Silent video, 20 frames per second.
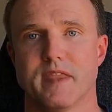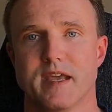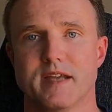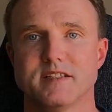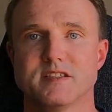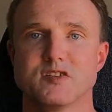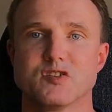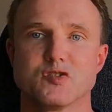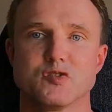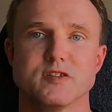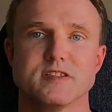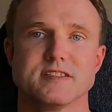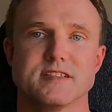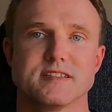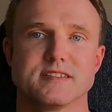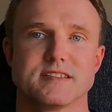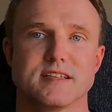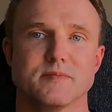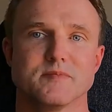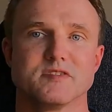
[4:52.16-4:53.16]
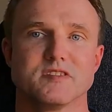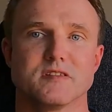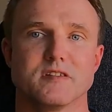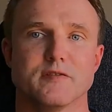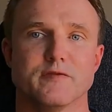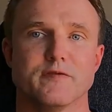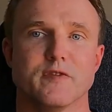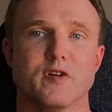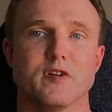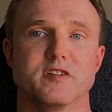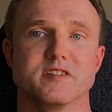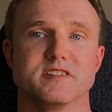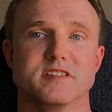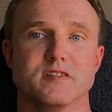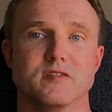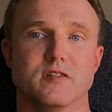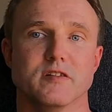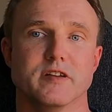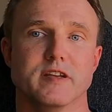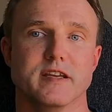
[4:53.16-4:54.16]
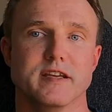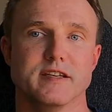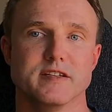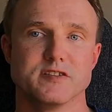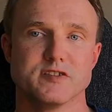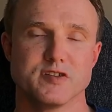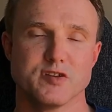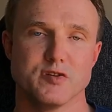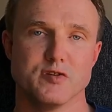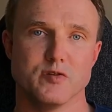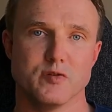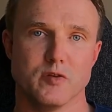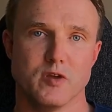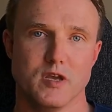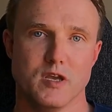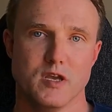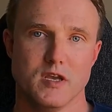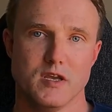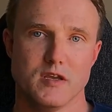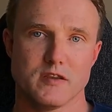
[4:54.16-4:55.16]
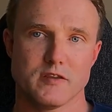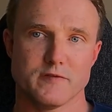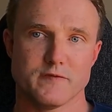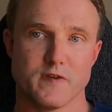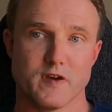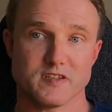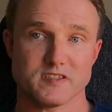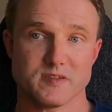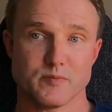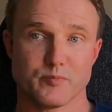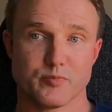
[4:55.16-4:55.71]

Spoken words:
It's a choice that Samsung are focusing on here too. The faster